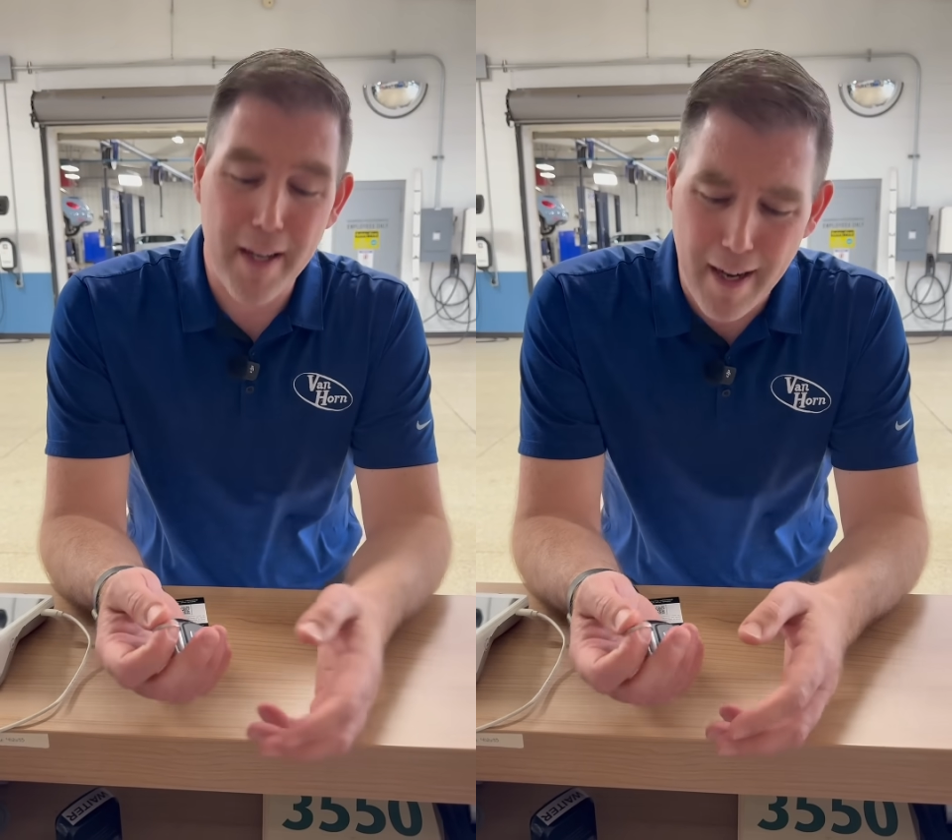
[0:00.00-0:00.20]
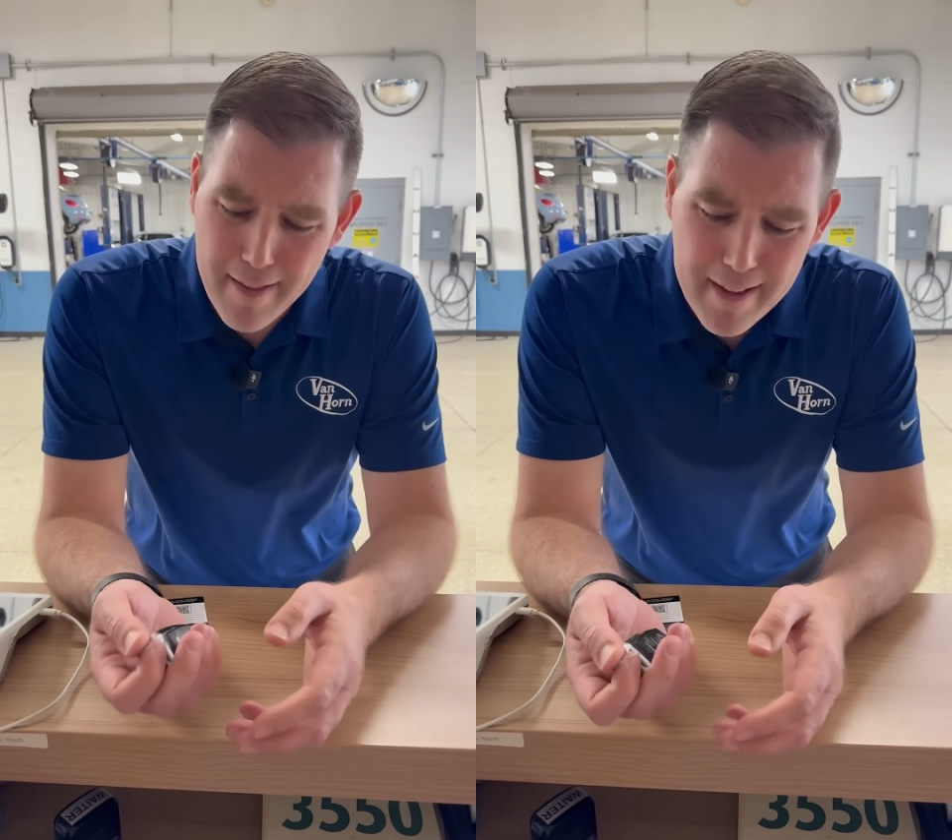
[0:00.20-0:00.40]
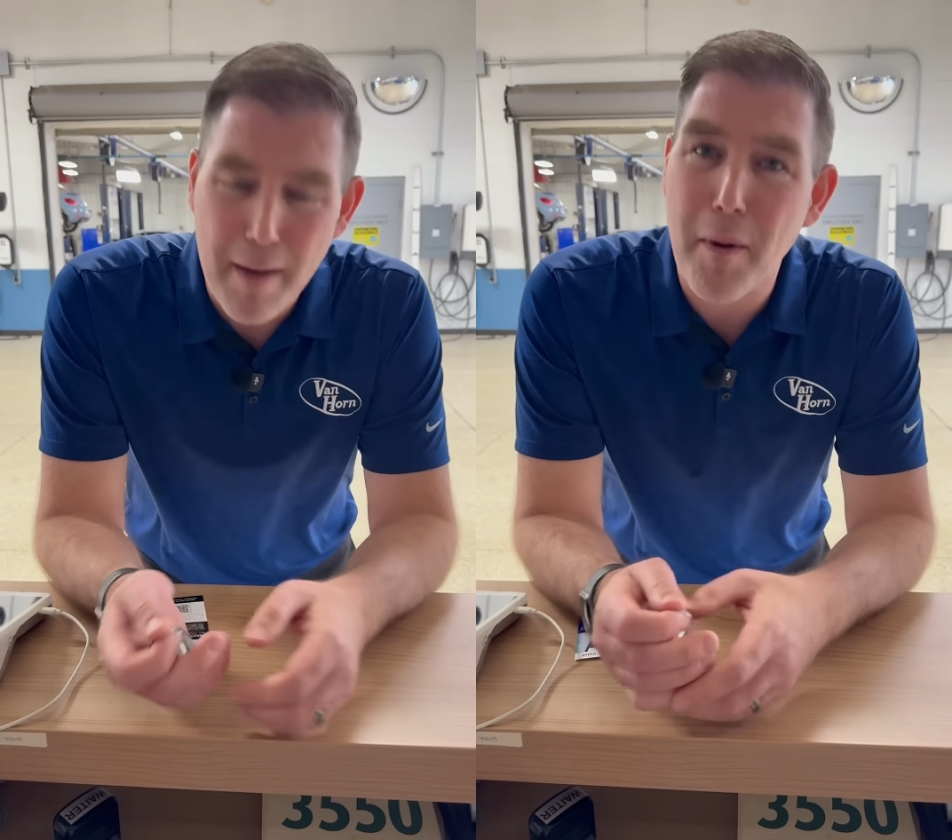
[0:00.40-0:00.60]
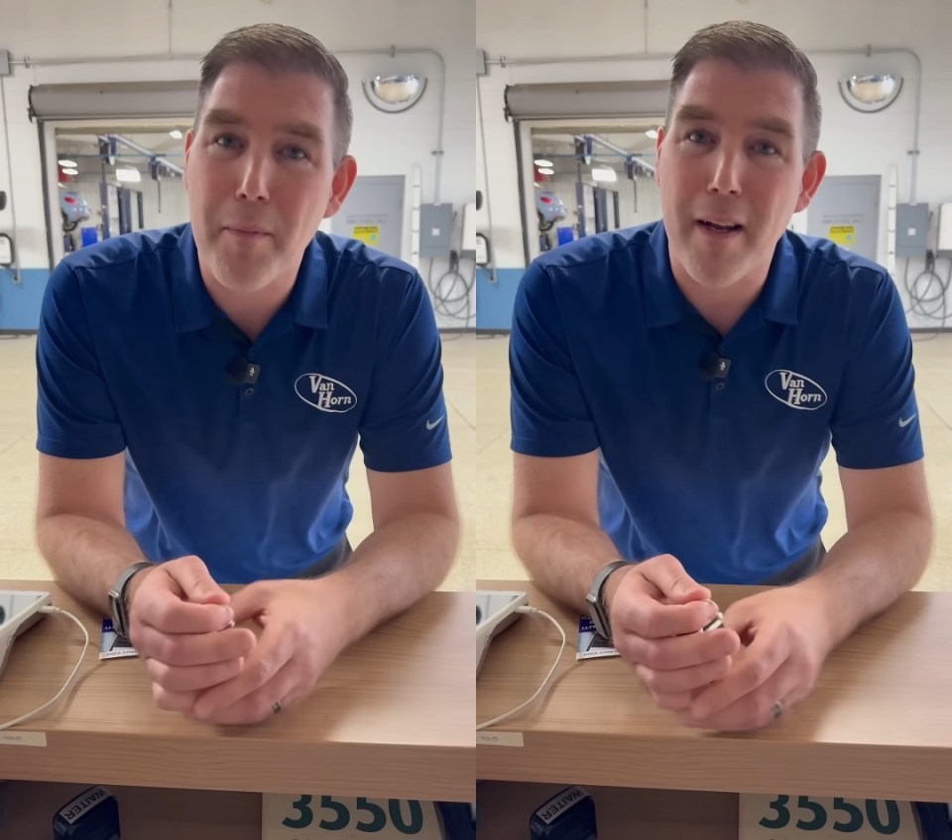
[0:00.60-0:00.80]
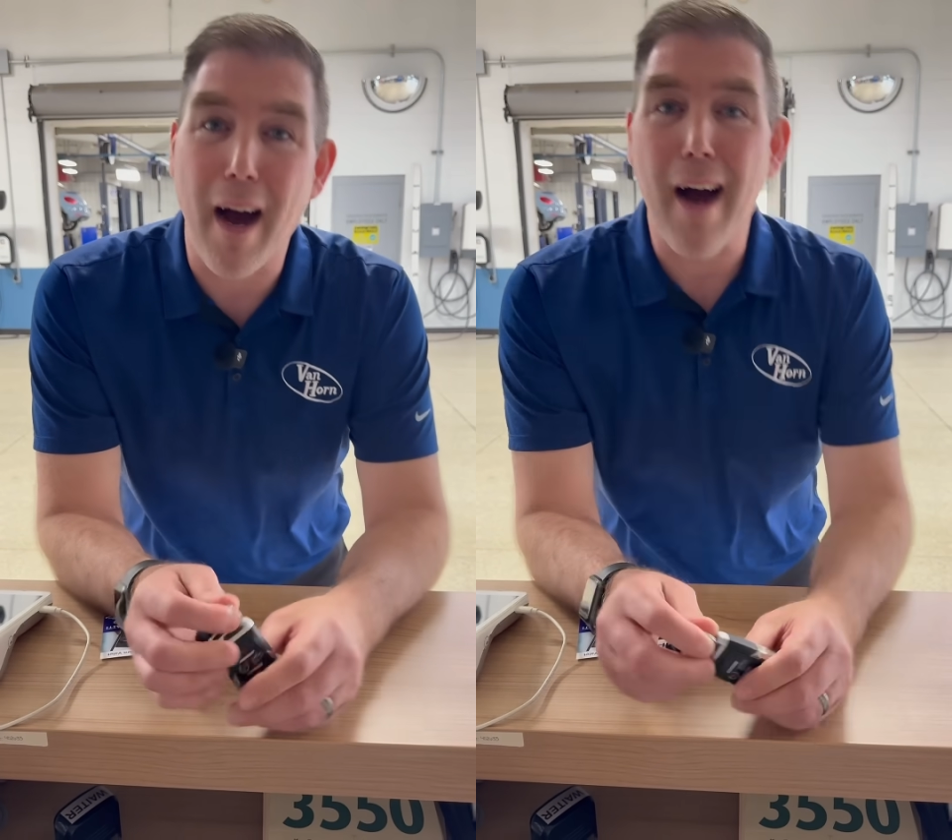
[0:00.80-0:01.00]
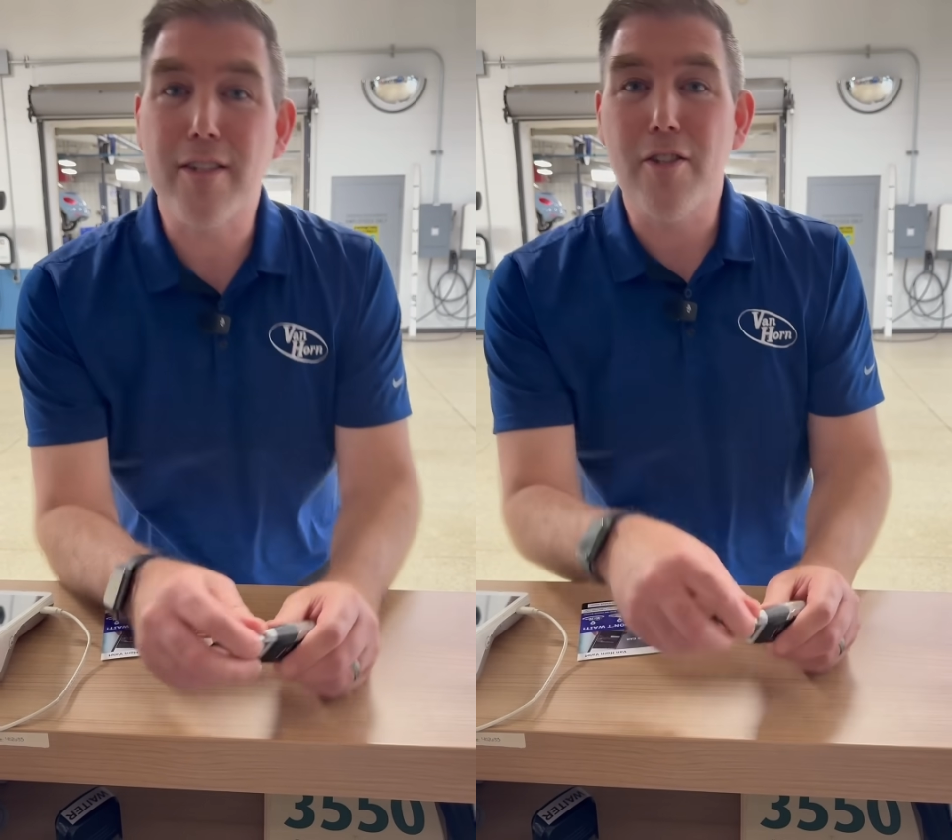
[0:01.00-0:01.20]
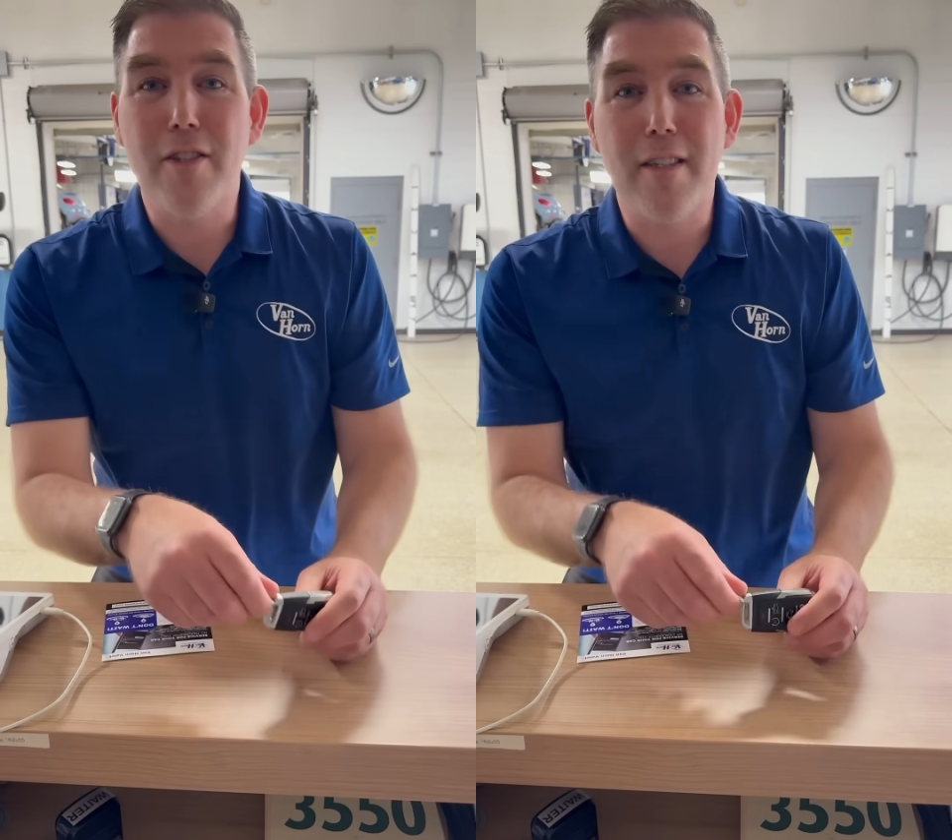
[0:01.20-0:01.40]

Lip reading: and I think that might be an oxygen